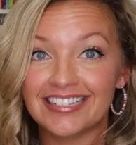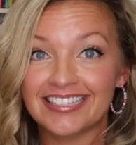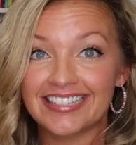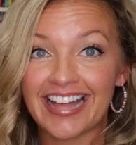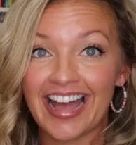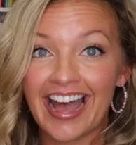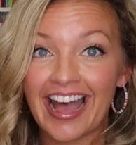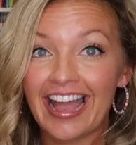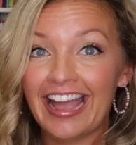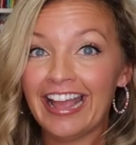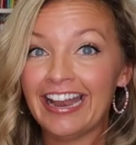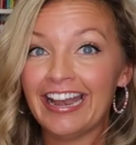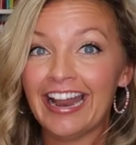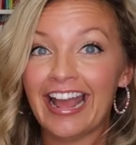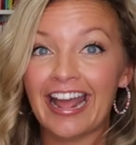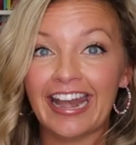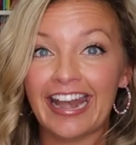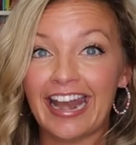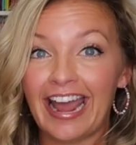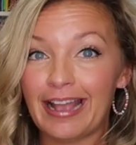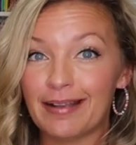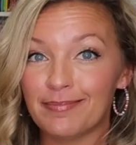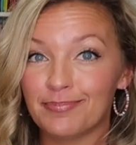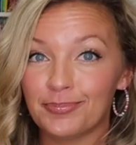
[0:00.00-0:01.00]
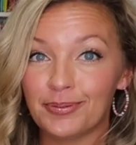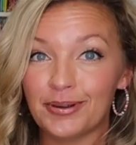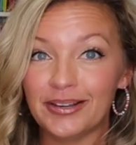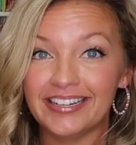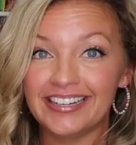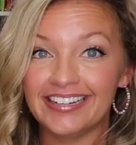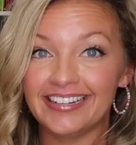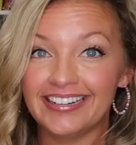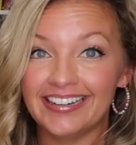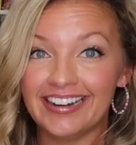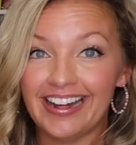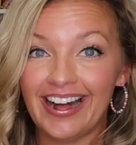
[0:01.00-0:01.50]
design and I
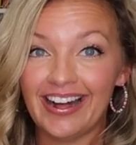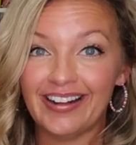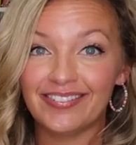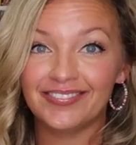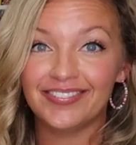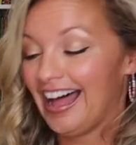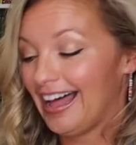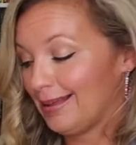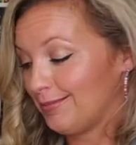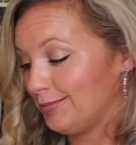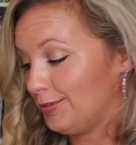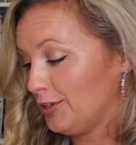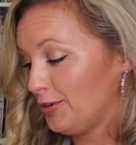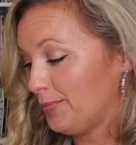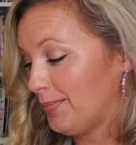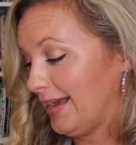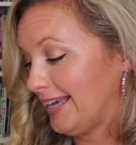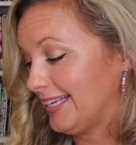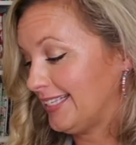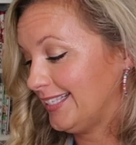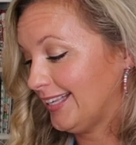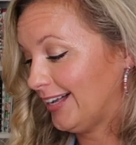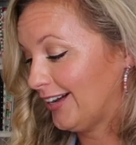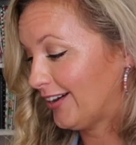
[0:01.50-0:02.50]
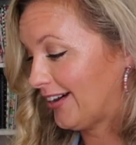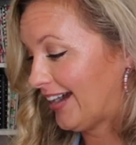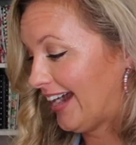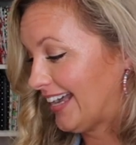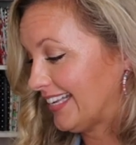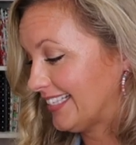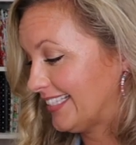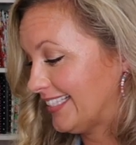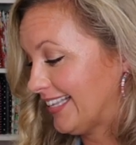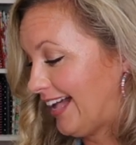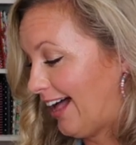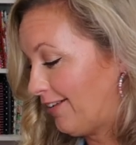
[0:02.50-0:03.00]
printed it off um, through my
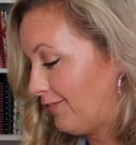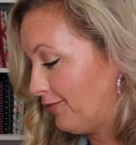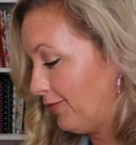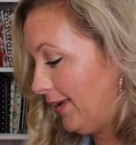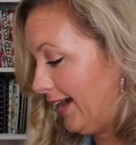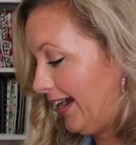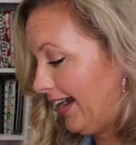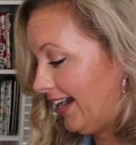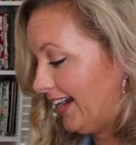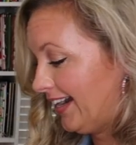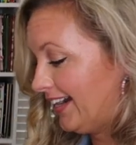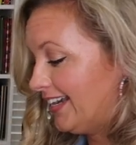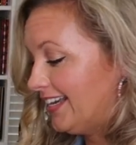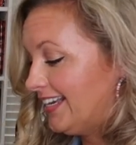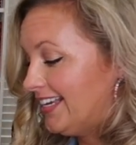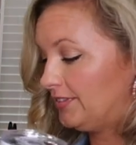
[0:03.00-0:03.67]
Sawgrass software.